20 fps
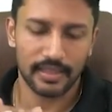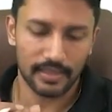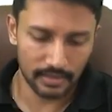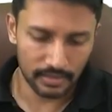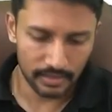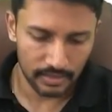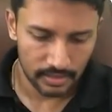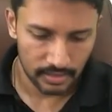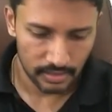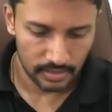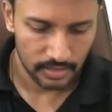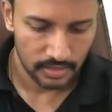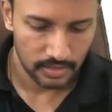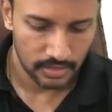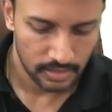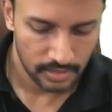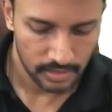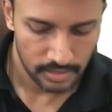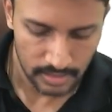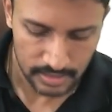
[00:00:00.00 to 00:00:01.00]
then
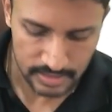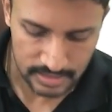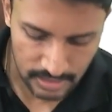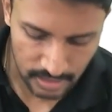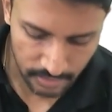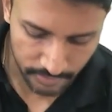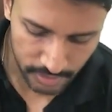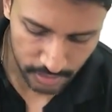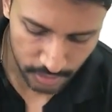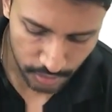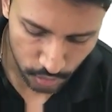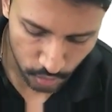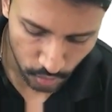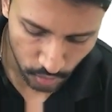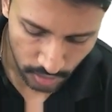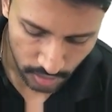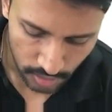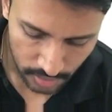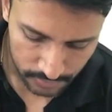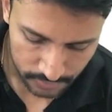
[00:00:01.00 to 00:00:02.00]
see whether
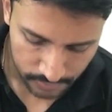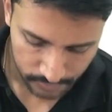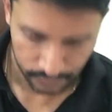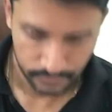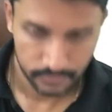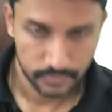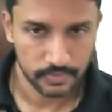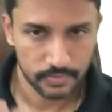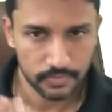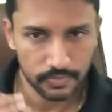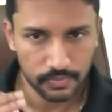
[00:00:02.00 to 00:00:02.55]
you are